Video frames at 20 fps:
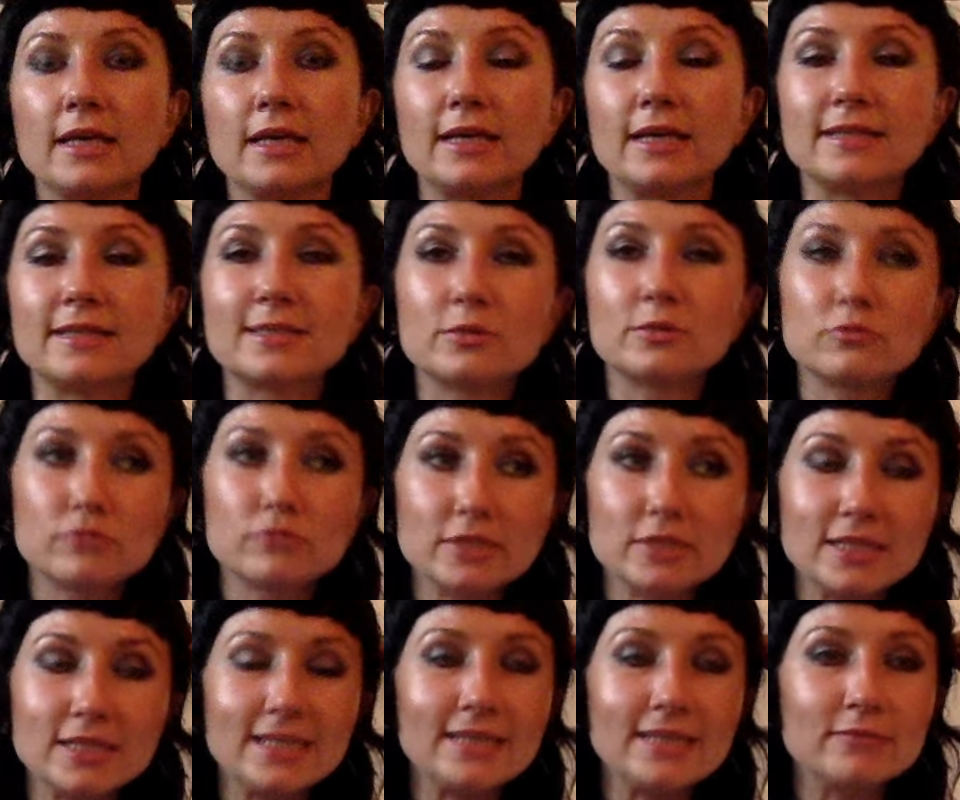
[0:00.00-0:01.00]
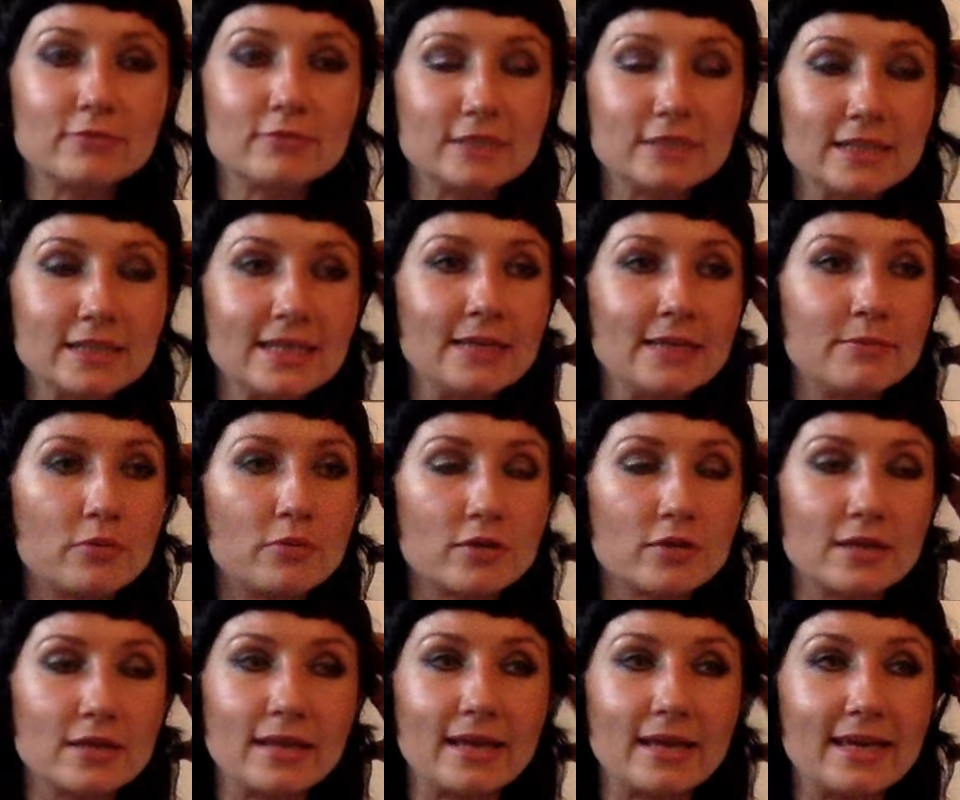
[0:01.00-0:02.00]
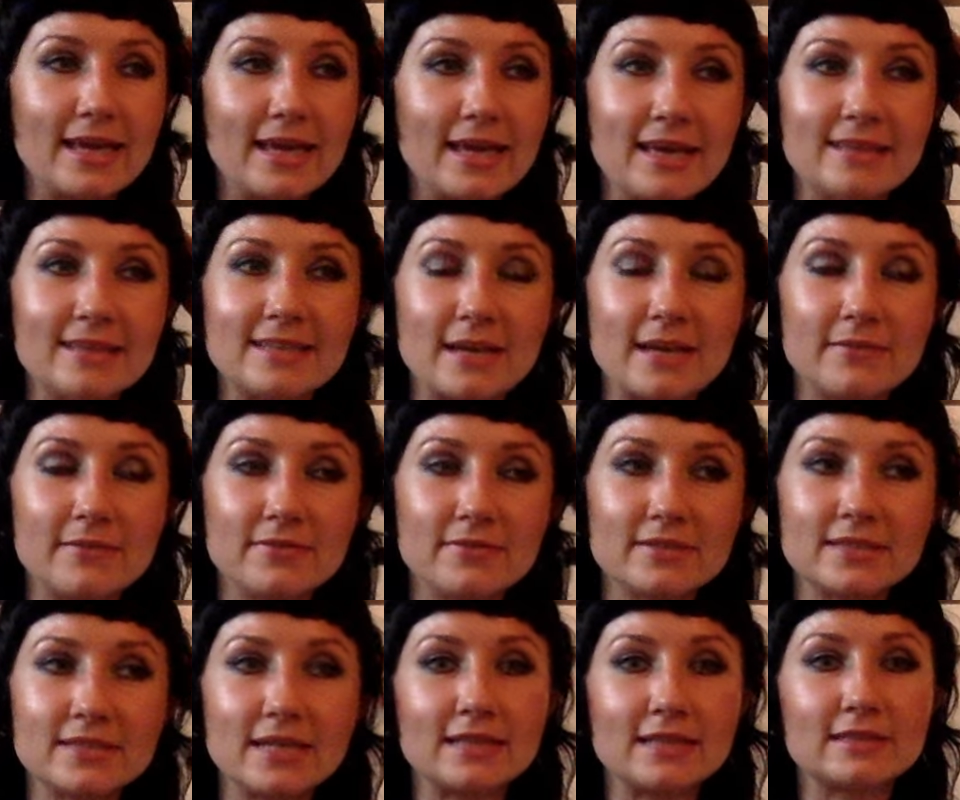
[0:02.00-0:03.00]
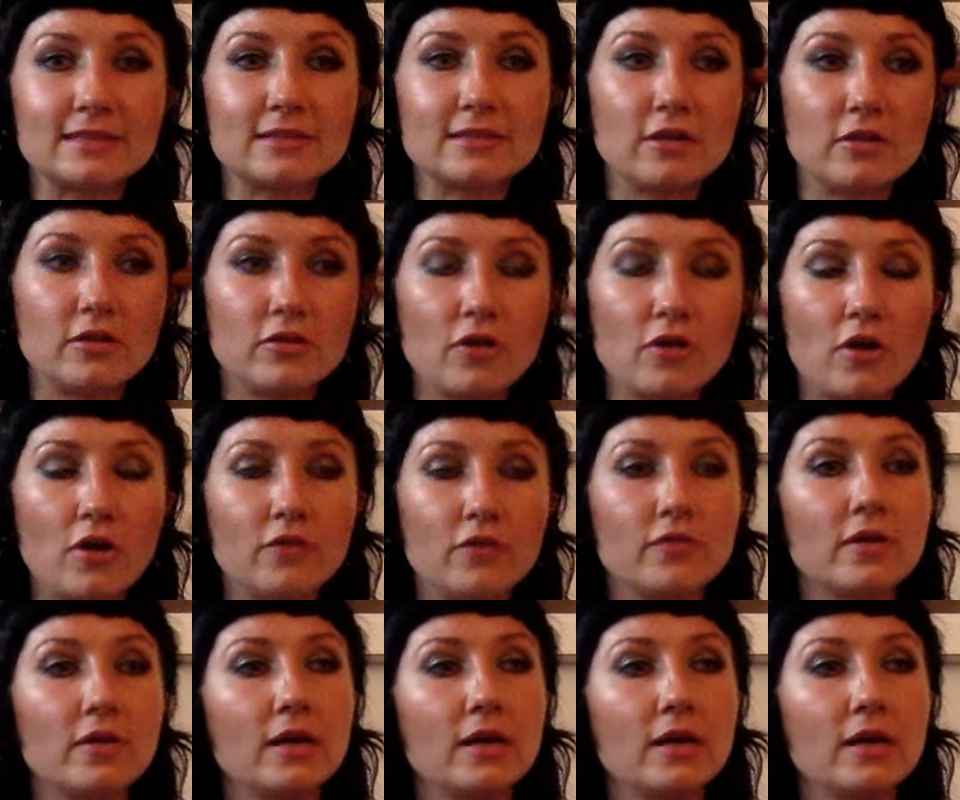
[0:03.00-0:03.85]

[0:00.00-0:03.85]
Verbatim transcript: It's really really important. I can't emphasize it enough.